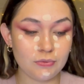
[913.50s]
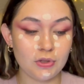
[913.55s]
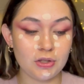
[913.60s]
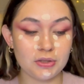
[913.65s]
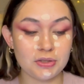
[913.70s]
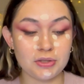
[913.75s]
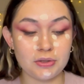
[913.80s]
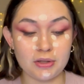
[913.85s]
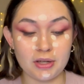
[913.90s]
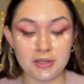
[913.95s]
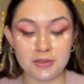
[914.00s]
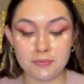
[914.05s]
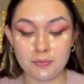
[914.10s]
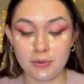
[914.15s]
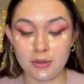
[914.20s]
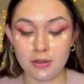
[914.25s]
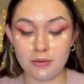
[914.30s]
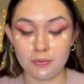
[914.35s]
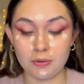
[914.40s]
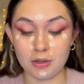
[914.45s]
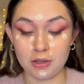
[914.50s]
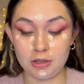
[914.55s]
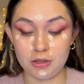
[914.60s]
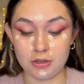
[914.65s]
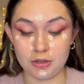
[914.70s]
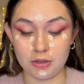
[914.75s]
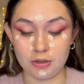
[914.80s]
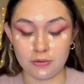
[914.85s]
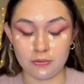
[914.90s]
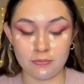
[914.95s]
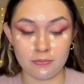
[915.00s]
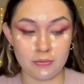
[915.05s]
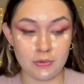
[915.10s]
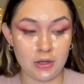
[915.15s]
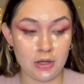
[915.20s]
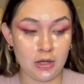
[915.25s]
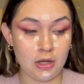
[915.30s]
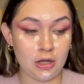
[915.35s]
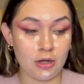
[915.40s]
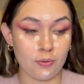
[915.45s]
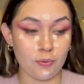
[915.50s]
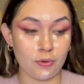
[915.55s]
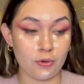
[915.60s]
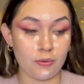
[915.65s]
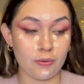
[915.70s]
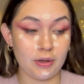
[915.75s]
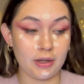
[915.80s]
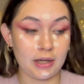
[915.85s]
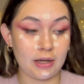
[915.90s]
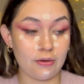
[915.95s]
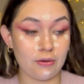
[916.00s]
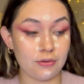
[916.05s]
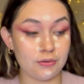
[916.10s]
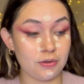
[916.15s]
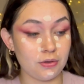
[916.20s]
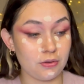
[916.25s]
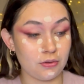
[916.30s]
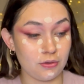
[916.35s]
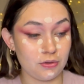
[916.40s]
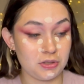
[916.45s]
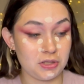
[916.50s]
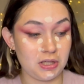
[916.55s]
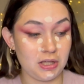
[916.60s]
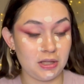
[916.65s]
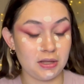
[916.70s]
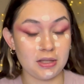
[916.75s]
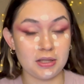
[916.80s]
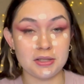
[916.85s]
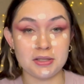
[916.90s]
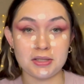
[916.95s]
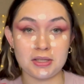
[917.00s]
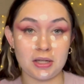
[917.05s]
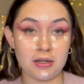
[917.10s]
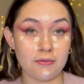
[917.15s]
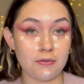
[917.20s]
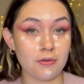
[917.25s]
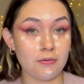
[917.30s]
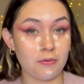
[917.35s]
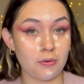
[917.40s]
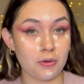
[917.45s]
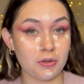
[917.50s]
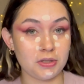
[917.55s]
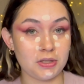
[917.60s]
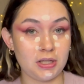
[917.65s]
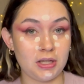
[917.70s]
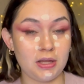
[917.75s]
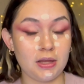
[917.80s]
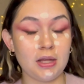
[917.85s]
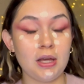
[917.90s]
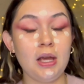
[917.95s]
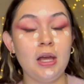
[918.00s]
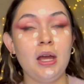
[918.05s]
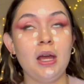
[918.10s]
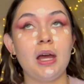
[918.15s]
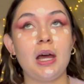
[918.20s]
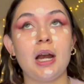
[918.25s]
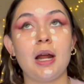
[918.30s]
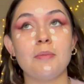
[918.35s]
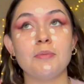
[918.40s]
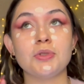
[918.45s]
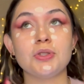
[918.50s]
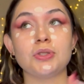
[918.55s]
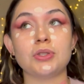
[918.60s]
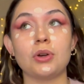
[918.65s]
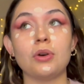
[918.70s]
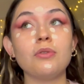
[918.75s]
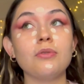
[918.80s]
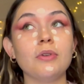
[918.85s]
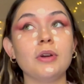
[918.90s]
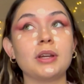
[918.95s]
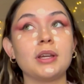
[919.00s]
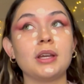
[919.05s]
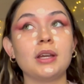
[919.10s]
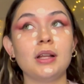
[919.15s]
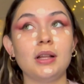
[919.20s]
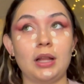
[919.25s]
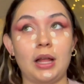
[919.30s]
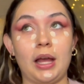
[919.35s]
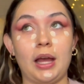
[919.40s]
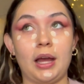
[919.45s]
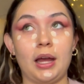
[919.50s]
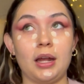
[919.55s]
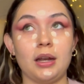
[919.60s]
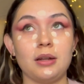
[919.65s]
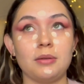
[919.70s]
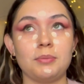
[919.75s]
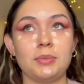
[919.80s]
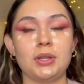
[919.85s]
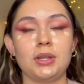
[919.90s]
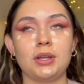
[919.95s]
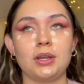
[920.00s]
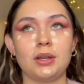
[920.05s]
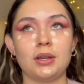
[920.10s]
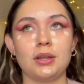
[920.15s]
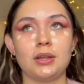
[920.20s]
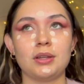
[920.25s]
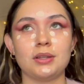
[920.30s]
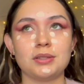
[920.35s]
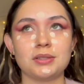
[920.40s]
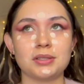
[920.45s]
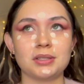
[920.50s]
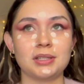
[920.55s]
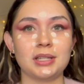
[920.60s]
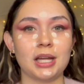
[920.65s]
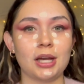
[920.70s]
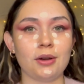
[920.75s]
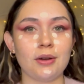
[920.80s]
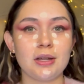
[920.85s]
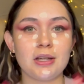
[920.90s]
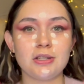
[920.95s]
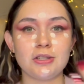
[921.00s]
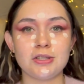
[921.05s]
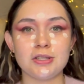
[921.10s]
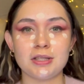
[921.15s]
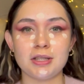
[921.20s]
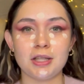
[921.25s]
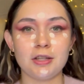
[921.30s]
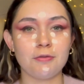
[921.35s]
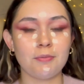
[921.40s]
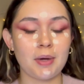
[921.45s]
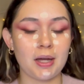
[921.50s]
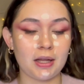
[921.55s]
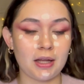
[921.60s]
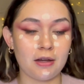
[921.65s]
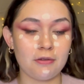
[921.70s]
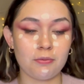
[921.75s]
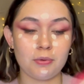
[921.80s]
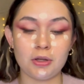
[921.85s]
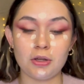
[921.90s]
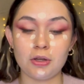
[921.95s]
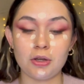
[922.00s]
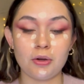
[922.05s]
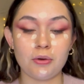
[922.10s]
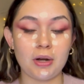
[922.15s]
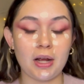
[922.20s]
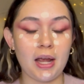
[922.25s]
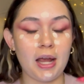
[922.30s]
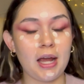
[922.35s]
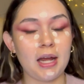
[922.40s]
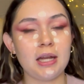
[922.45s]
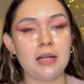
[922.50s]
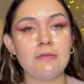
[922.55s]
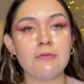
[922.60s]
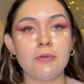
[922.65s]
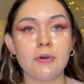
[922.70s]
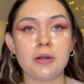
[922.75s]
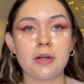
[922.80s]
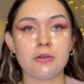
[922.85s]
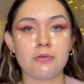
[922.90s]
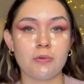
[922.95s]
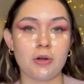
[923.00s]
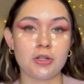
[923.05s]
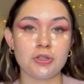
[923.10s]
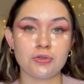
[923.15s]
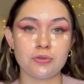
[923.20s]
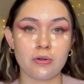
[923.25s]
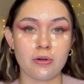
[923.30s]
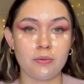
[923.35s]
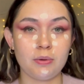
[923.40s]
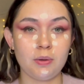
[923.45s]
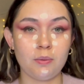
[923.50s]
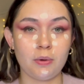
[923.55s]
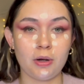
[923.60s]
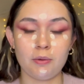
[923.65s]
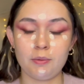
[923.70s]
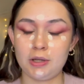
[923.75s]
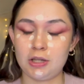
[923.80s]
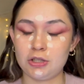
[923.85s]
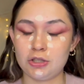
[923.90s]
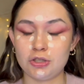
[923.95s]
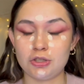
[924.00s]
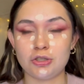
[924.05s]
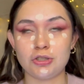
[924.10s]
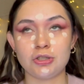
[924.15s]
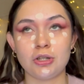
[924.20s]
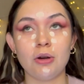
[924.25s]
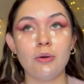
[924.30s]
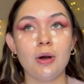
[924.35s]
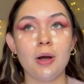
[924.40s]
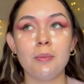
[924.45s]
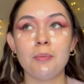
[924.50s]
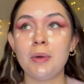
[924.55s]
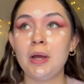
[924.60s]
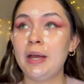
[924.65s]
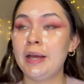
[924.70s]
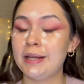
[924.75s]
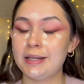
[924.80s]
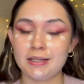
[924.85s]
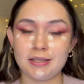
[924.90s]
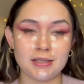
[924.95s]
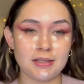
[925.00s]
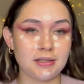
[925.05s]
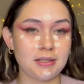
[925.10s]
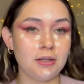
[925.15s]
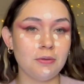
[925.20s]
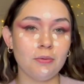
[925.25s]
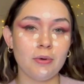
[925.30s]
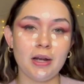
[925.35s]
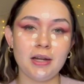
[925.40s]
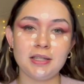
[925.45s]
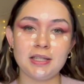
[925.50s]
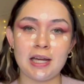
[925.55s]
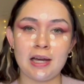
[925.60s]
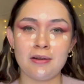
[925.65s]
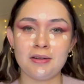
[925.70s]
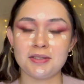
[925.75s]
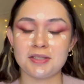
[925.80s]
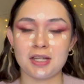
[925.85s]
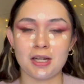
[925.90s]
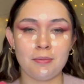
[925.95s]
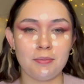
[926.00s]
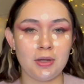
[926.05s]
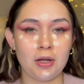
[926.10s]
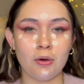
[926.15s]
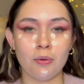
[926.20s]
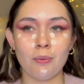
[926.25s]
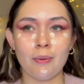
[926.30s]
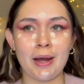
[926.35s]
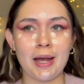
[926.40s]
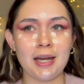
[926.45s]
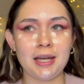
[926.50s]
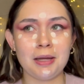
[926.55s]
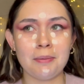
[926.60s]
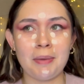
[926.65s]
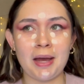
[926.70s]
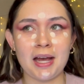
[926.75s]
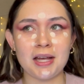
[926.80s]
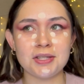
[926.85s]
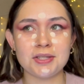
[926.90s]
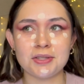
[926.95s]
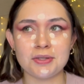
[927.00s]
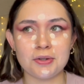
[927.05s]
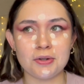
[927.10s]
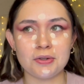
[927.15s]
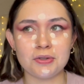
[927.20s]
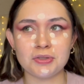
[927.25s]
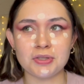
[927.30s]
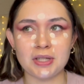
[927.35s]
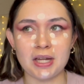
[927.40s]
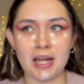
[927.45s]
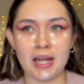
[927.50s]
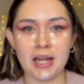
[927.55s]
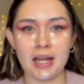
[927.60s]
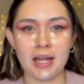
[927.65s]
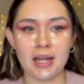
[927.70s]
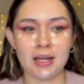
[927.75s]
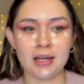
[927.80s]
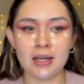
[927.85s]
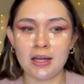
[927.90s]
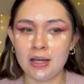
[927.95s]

So that's what we're gonna do. We're going out on the 13th instead of the 14th, and I'm so freaking glad because now I can just live my life. We can go to any freaking restaurant we want. We can just show up, sit right down. It's gonna be a random ass Thursday.